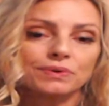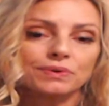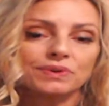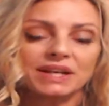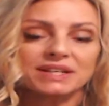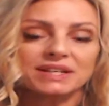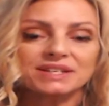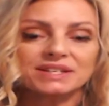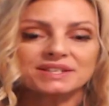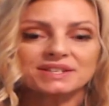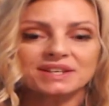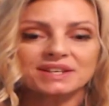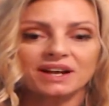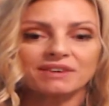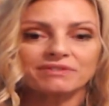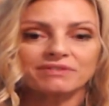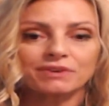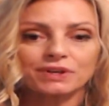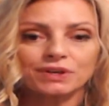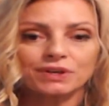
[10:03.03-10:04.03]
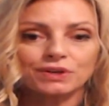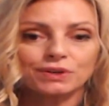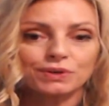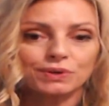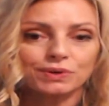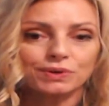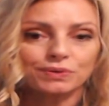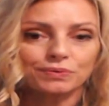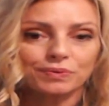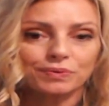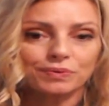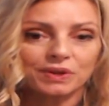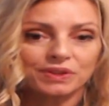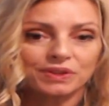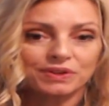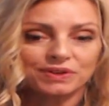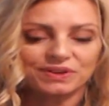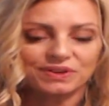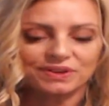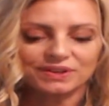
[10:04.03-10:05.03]
and discover you with
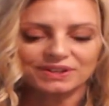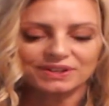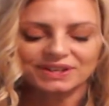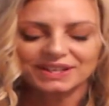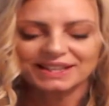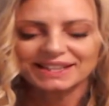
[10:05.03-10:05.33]
you